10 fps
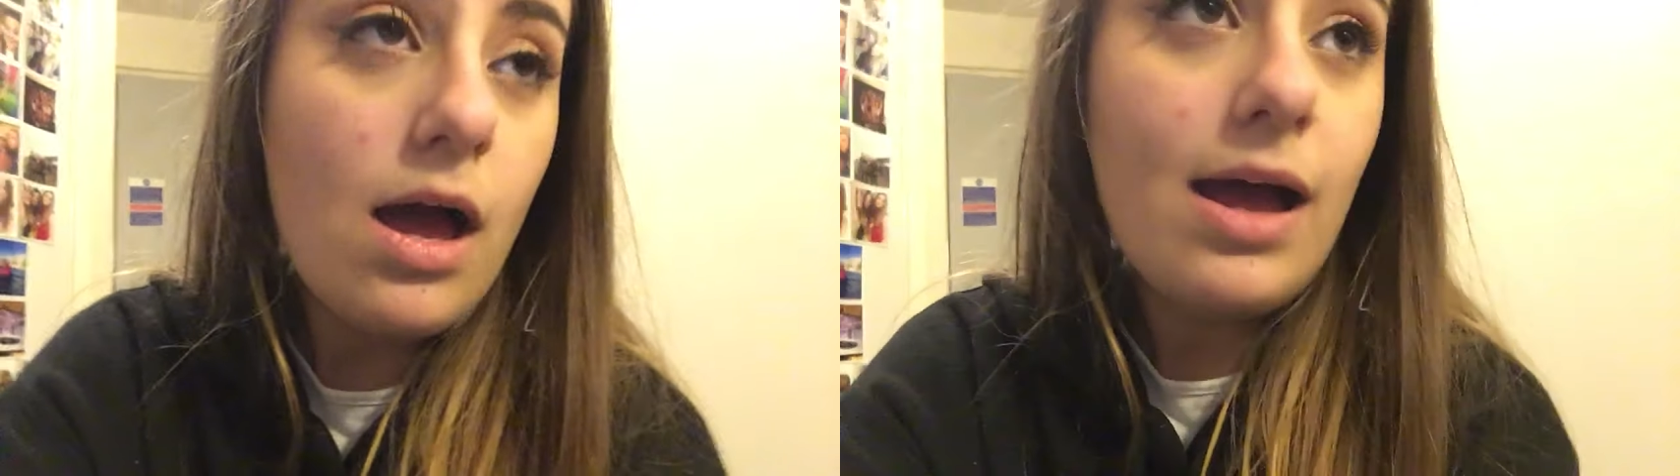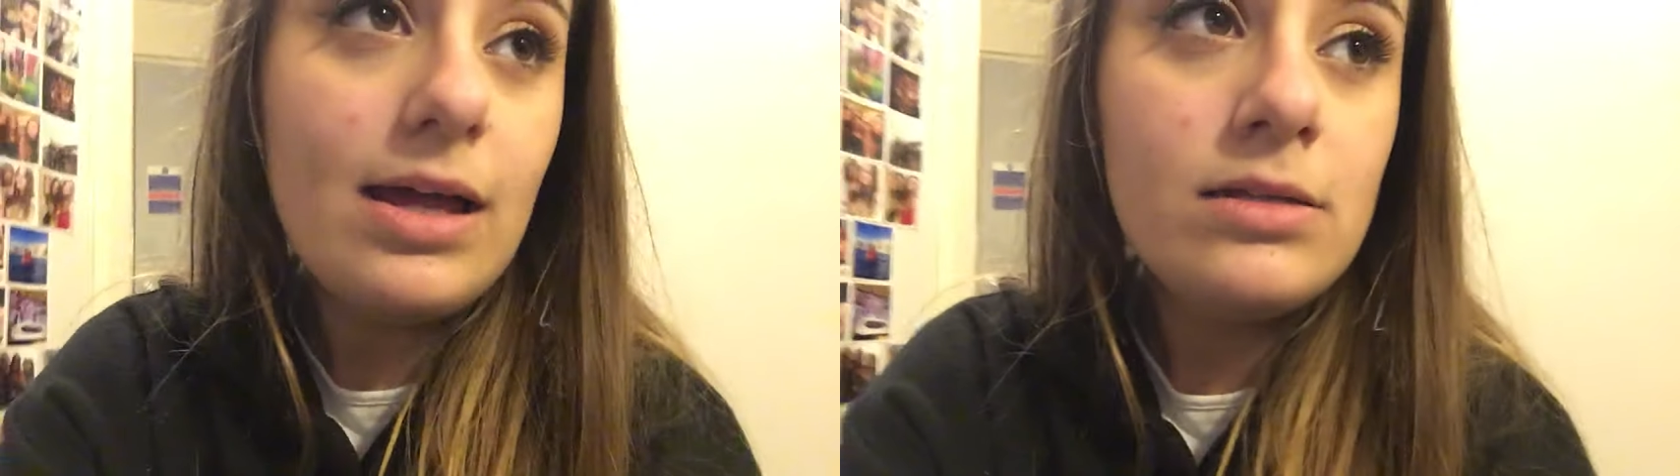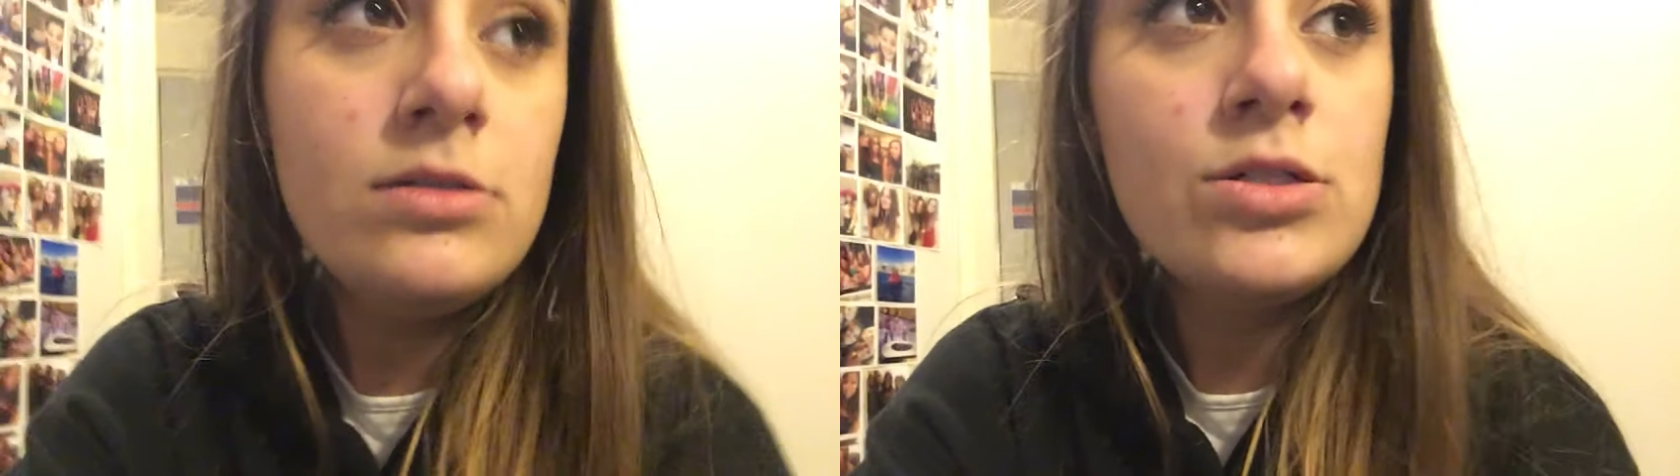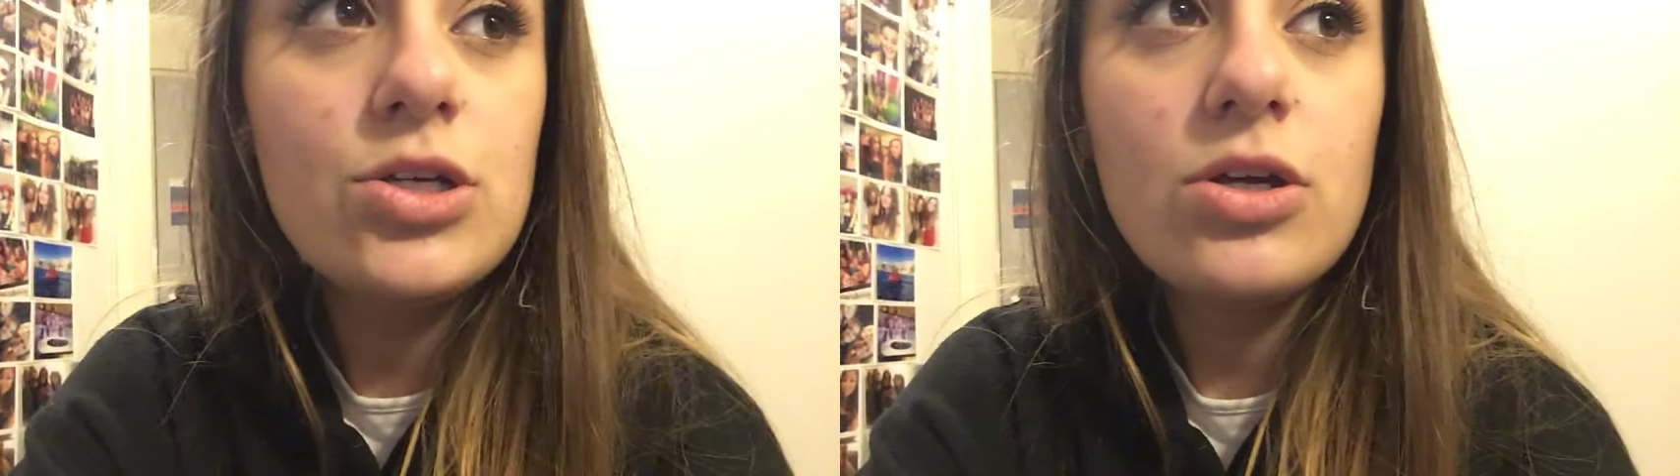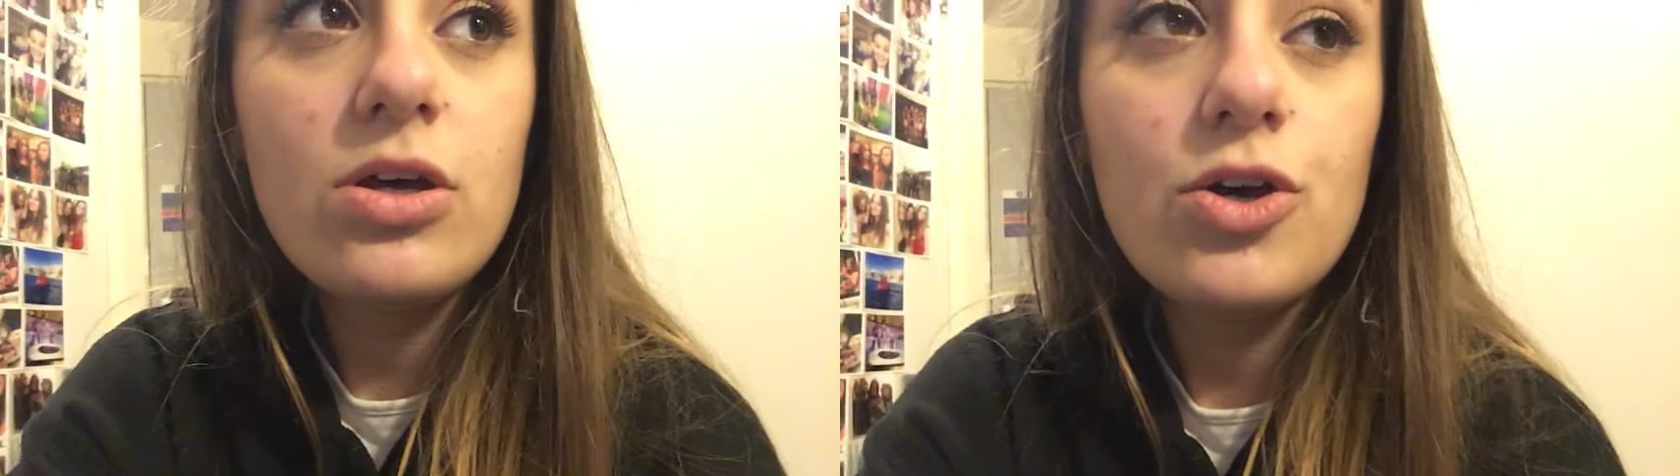And
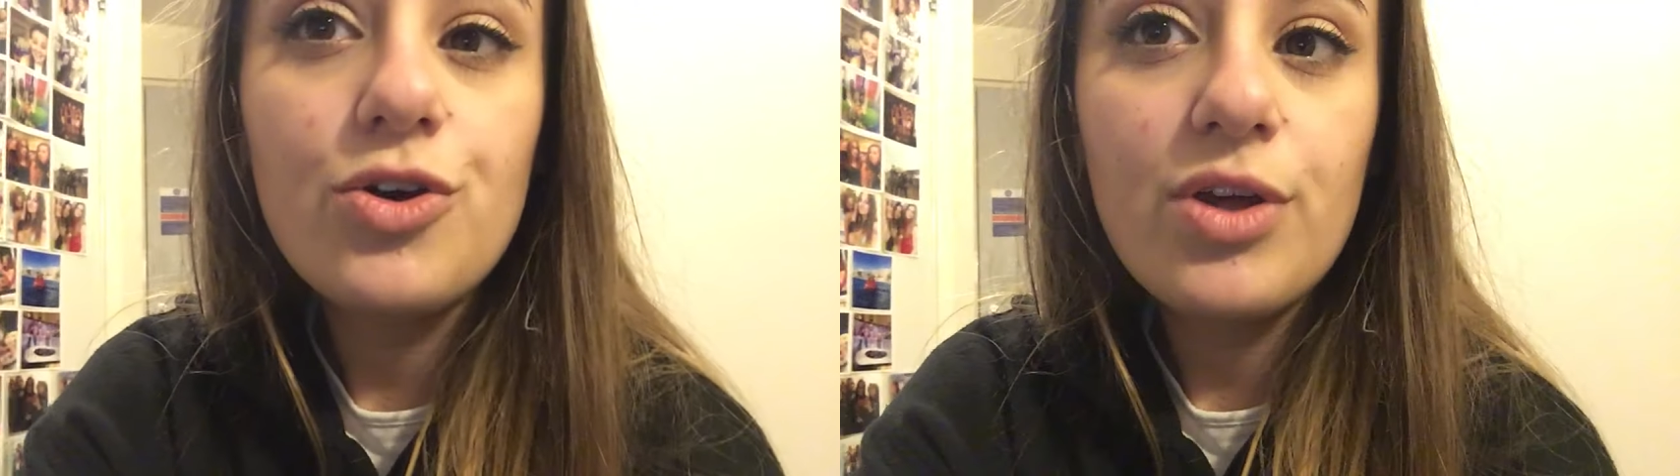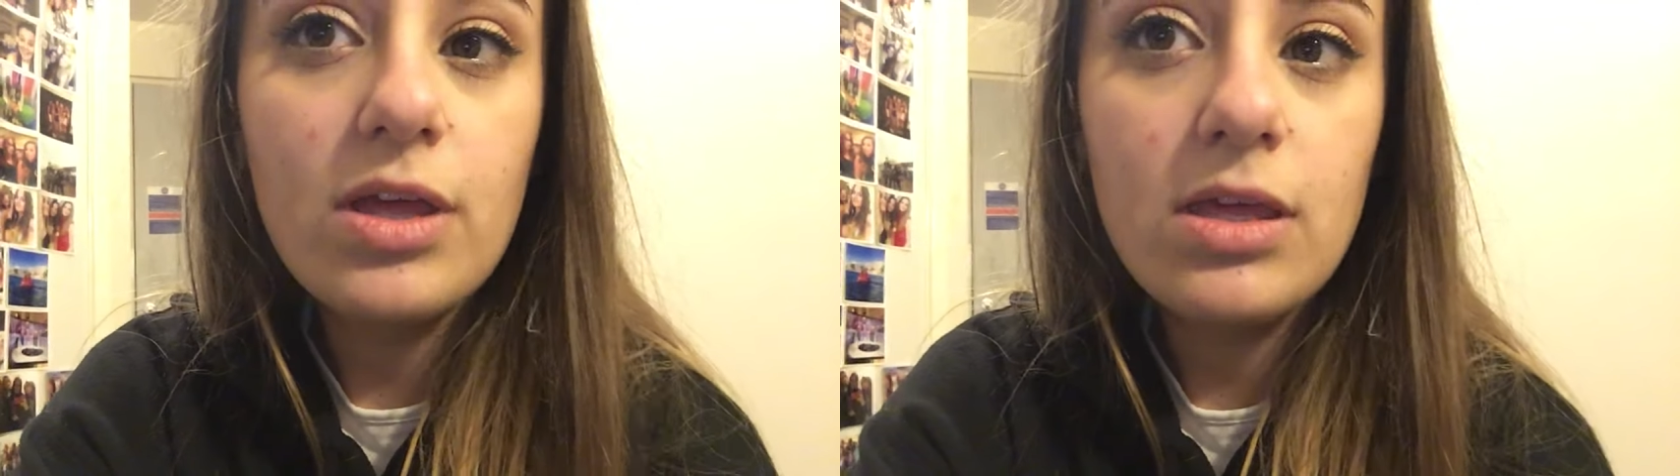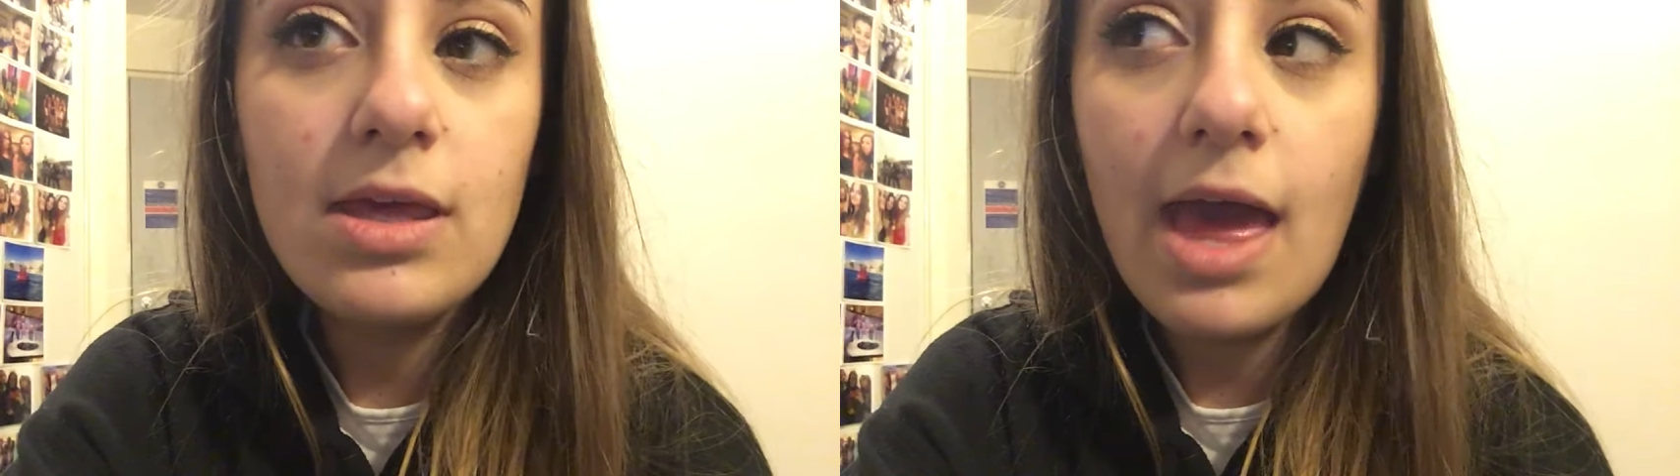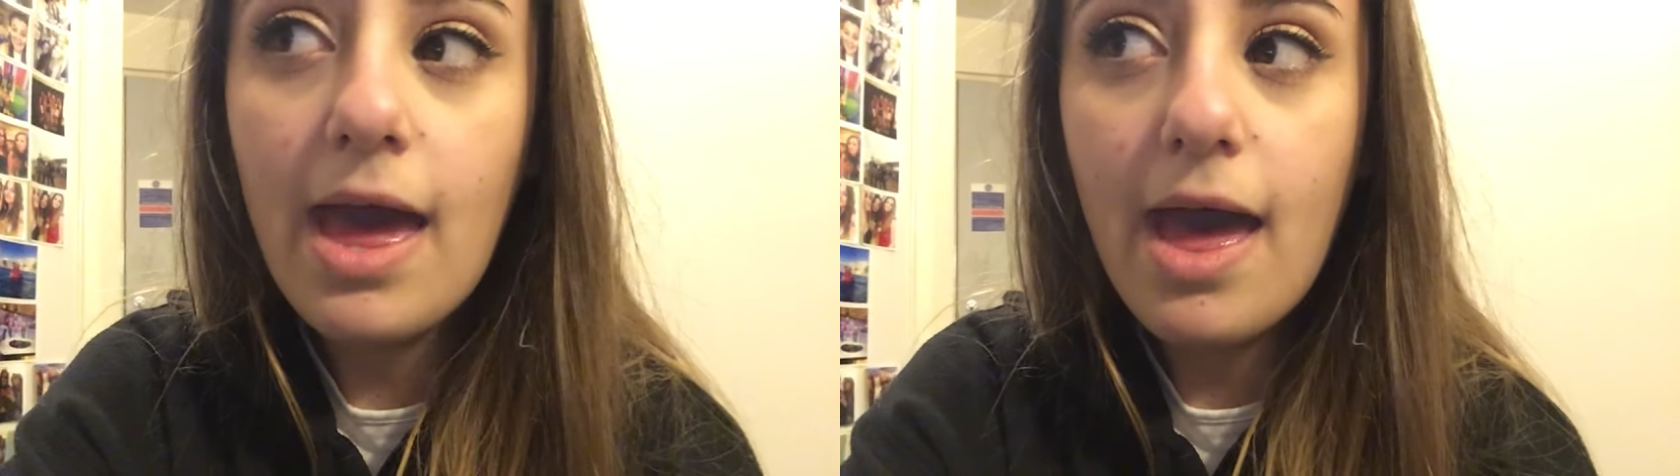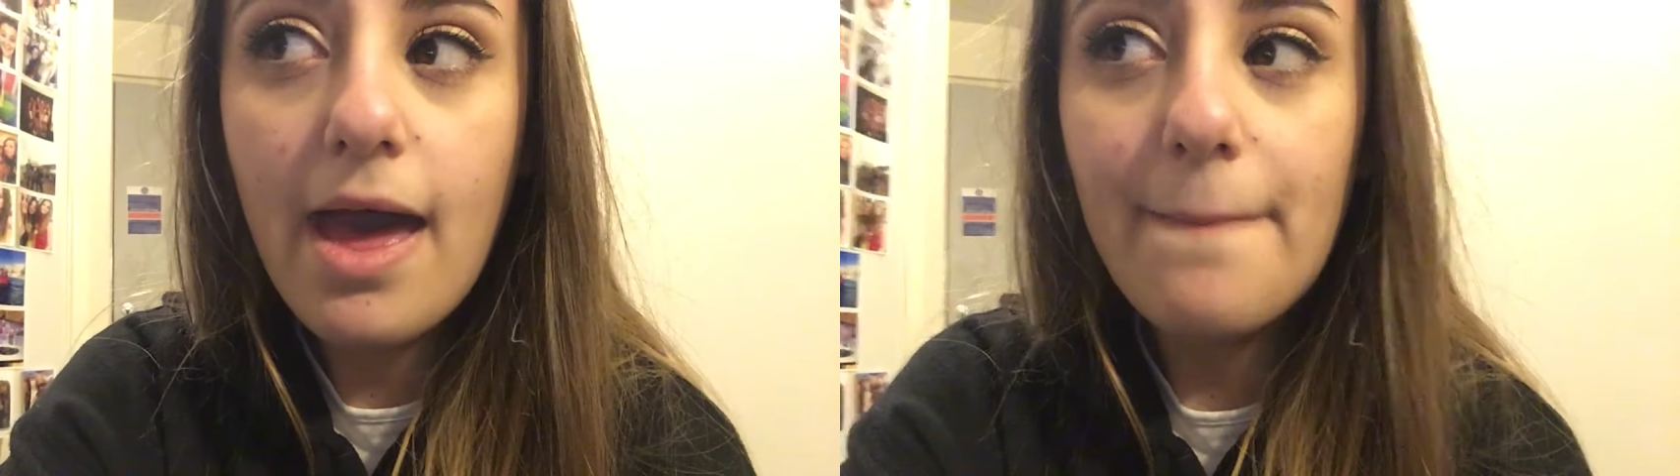
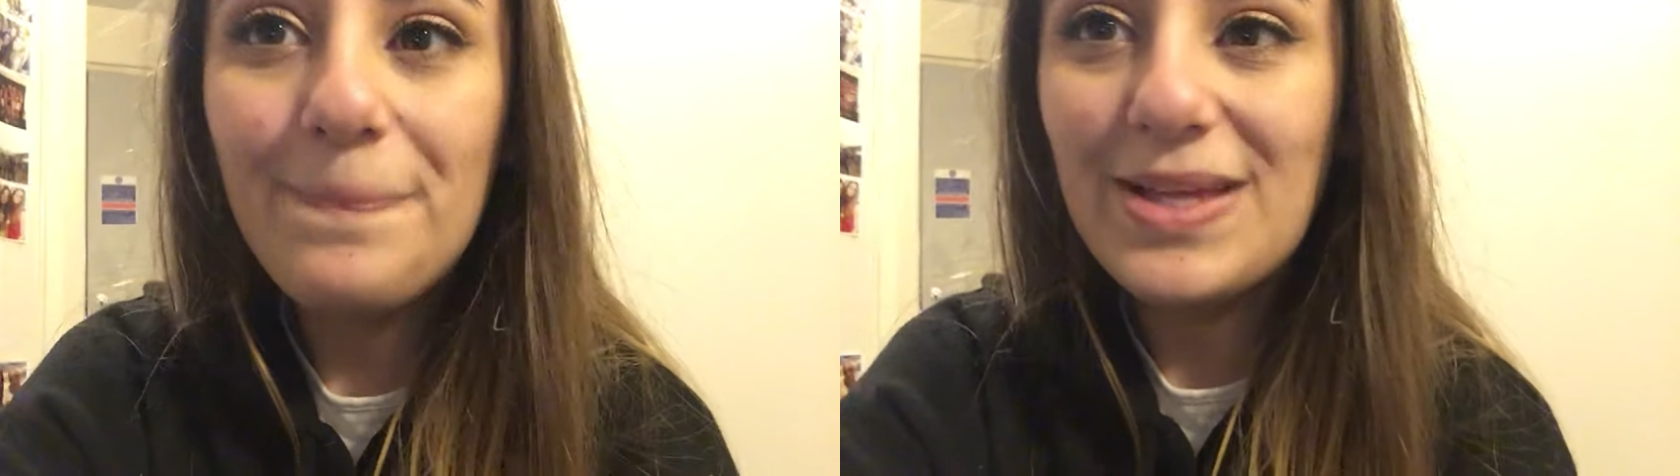yeah,